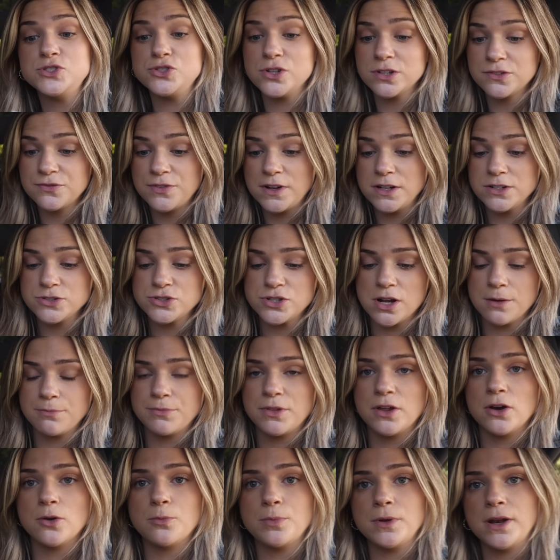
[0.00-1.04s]
Just finished up
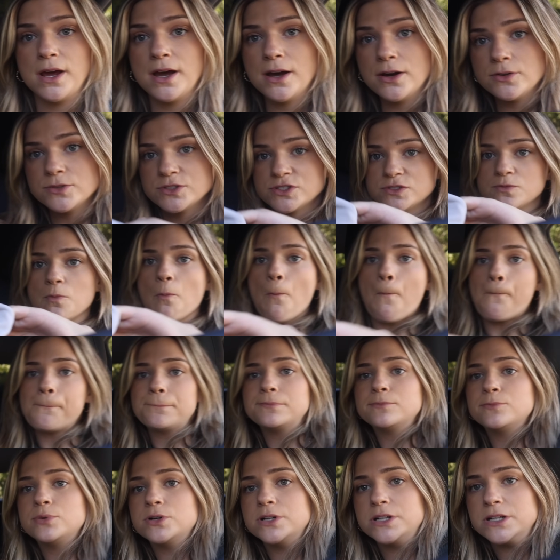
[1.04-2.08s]
the open house,
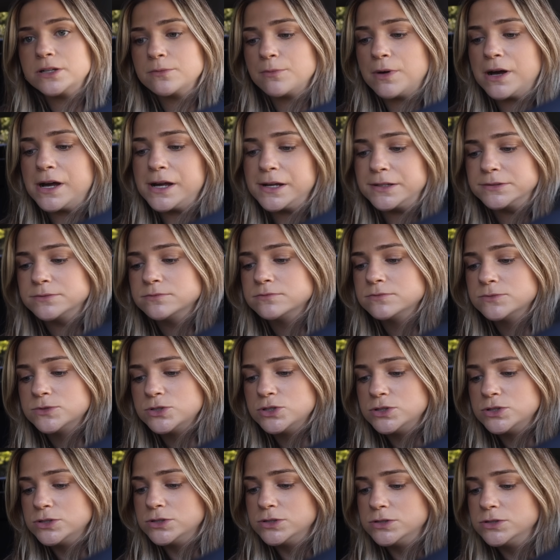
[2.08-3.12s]
putting my
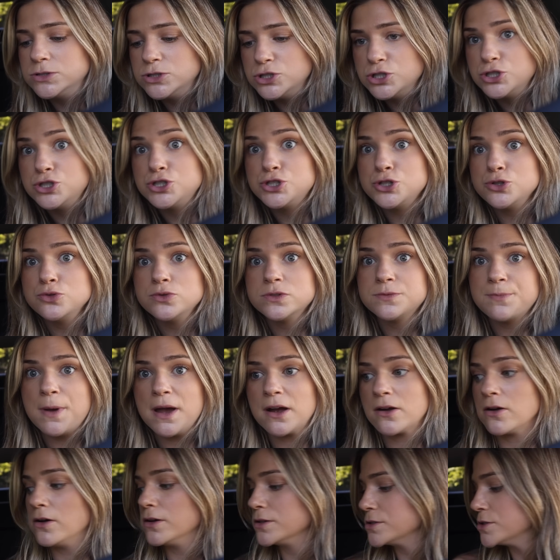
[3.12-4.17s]
shoes
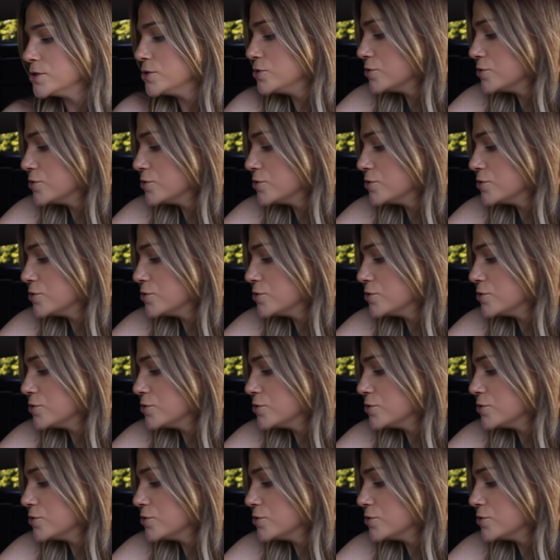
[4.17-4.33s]
back on to